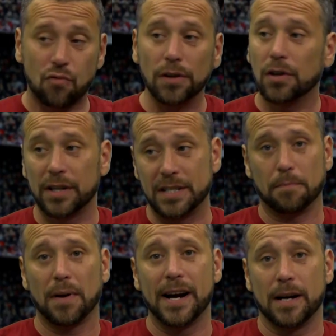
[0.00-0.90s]
Rondon isn't
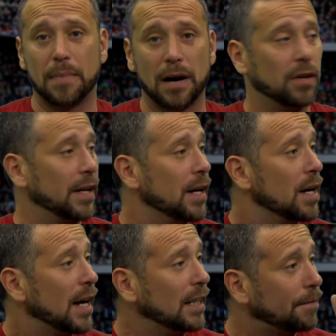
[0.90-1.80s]
playing, apparently.
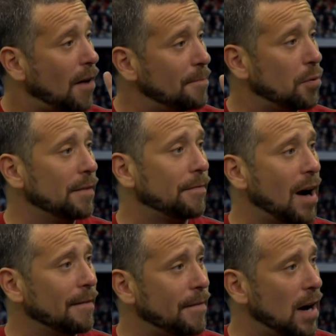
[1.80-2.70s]
He's
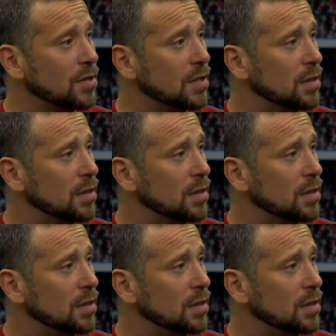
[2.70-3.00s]
5.5 thousand.